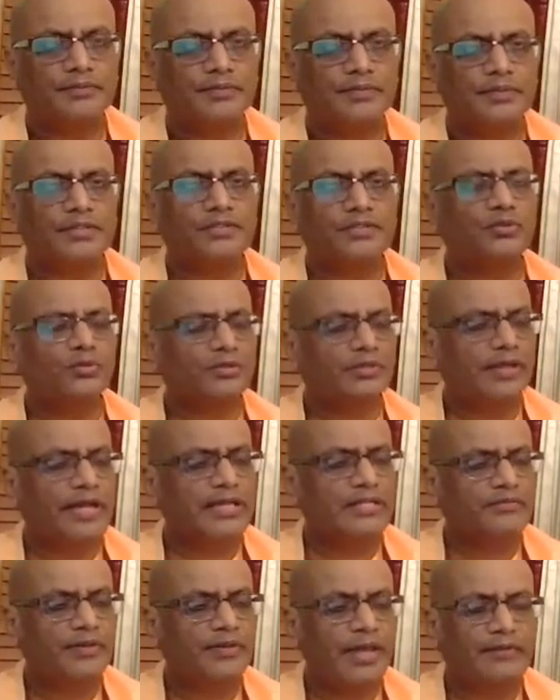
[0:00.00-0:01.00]
This Sutta,
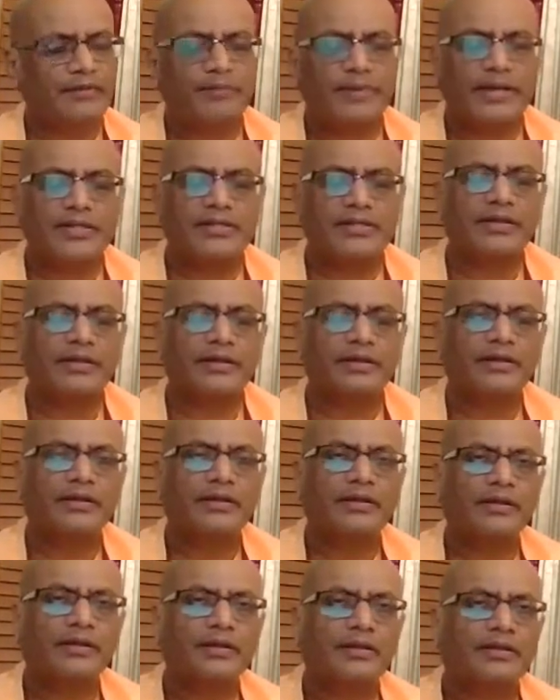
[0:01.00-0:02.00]
as we have mentioned,
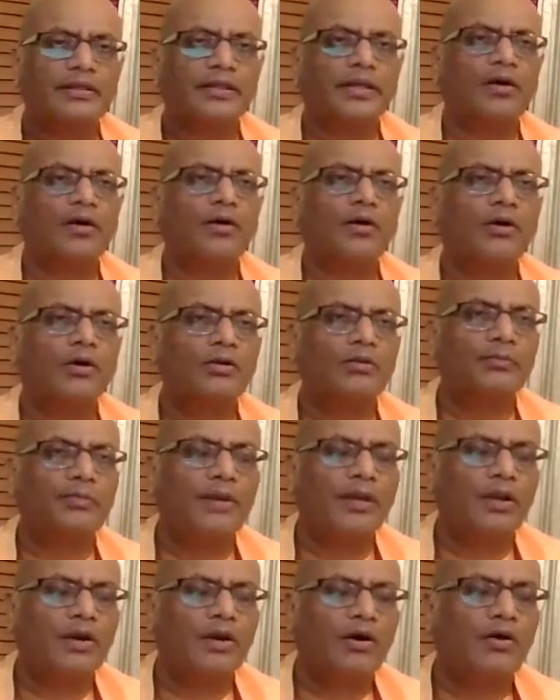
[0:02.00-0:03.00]
they all
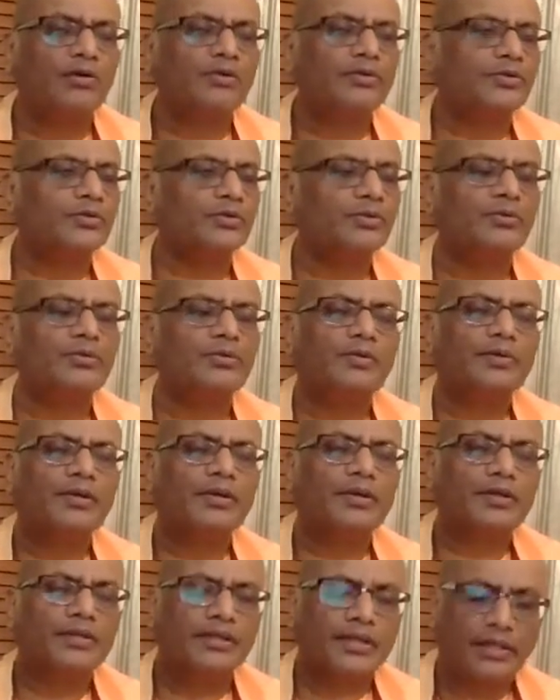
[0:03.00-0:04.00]
belong to
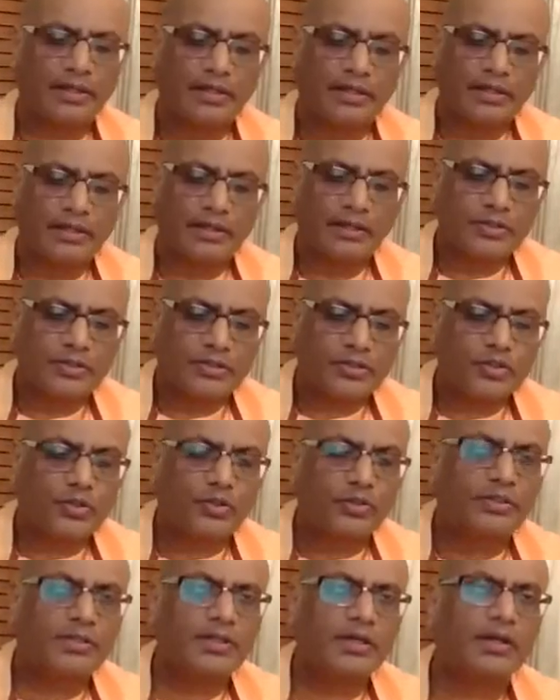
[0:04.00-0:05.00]
the
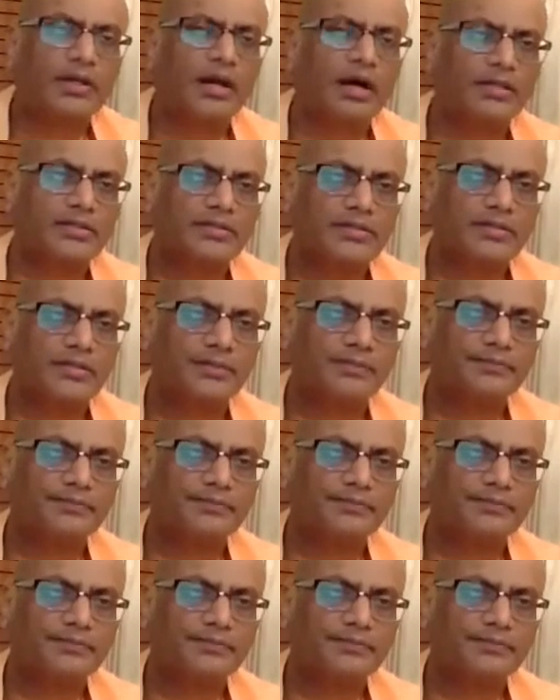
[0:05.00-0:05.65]
Shudra caste.